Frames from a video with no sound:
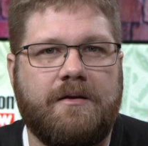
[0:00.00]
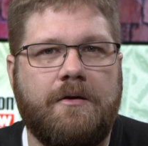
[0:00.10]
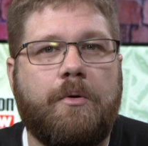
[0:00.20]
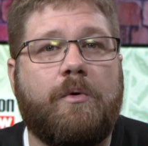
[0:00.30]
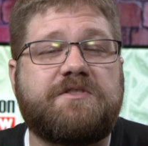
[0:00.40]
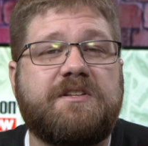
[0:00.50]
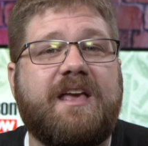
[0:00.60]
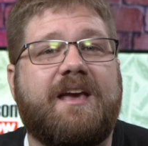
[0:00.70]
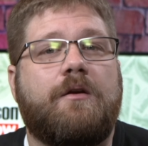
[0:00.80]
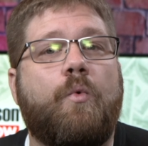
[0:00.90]
But once
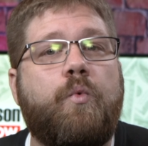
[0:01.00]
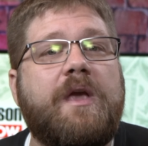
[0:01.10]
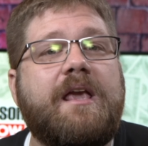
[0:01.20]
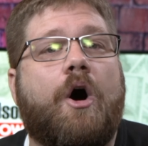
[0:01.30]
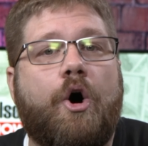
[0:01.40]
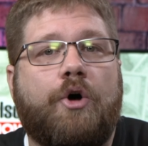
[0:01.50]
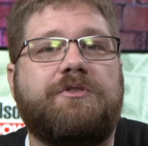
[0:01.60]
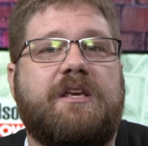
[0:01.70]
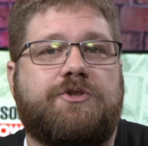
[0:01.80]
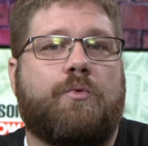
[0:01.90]
again, we all
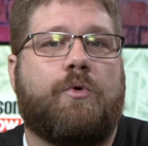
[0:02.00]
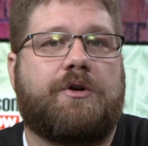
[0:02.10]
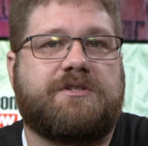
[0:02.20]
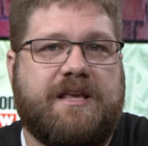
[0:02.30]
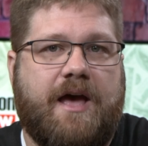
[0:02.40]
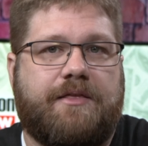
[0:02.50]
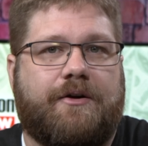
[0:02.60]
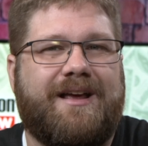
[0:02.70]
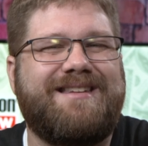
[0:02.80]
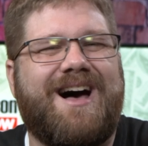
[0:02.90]
need to work together
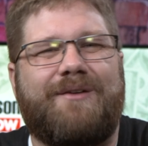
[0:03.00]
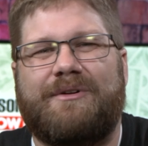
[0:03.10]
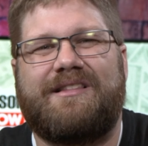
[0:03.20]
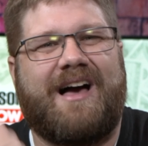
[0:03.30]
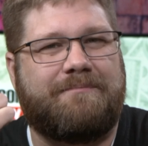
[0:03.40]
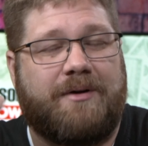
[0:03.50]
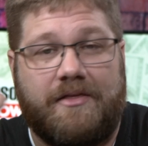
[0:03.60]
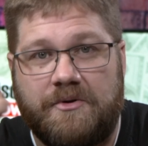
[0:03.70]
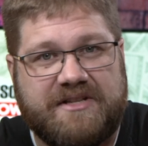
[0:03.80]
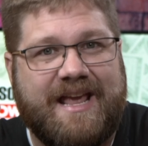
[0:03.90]
and not rely upon
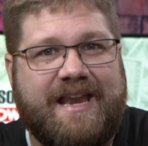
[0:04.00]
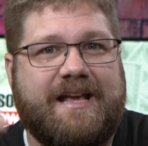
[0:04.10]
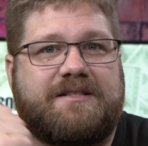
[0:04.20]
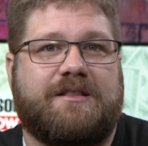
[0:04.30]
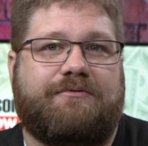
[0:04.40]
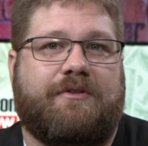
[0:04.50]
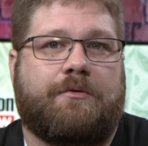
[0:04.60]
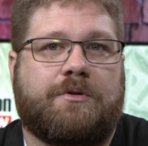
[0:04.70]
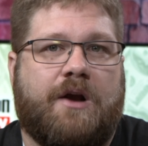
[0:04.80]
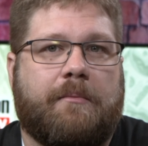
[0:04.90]
those idiots in the
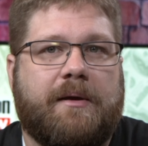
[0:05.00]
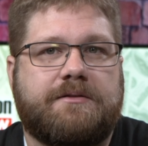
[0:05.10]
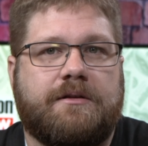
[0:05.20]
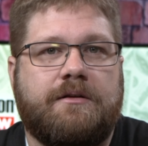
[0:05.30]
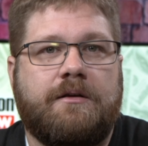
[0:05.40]
federal government.